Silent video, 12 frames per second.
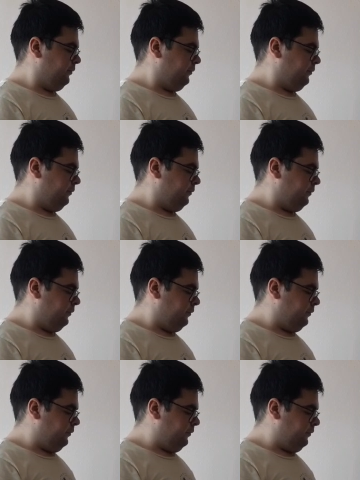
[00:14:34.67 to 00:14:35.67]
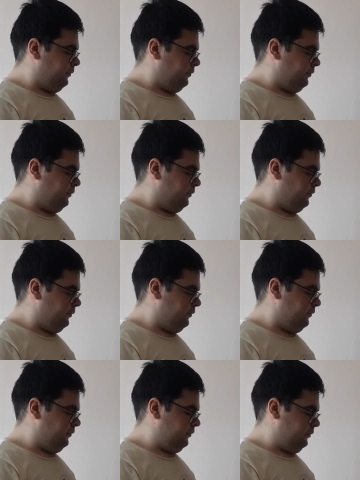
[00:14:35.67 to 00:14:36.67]

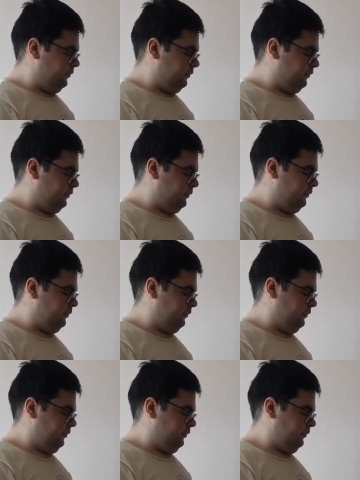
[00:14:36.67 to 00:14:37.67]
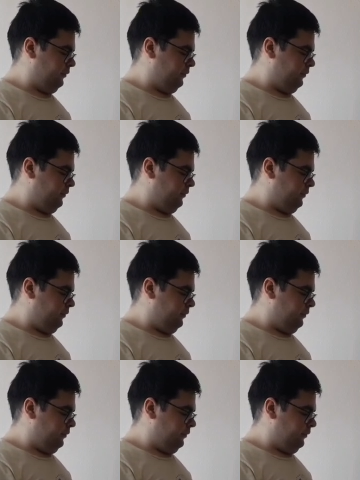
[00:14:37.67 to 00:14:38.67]

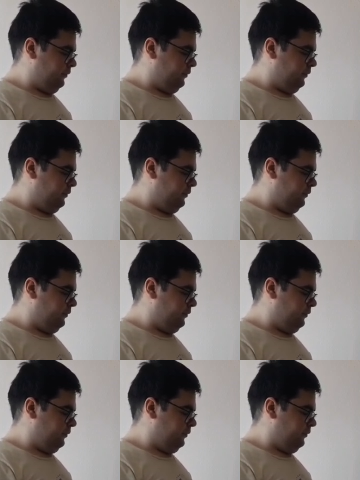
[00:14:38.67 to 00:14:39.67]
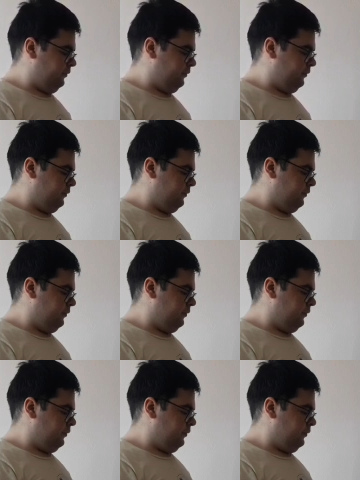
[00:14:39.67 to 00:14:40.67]

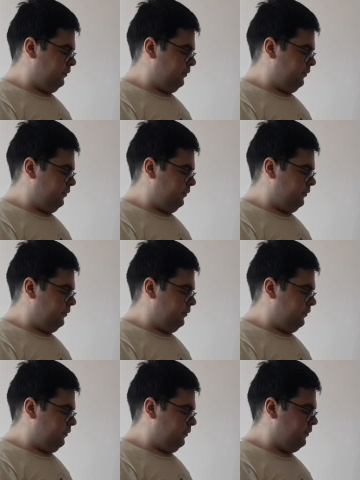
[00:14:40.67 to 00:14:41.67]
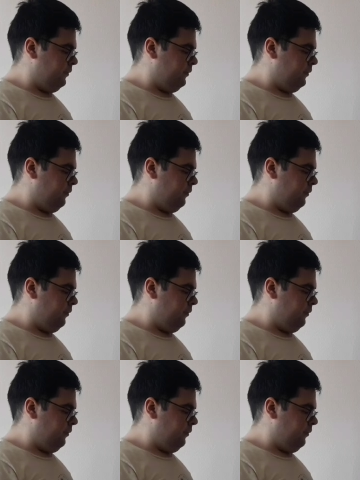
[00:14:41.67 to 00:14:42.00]
Nobody speaks.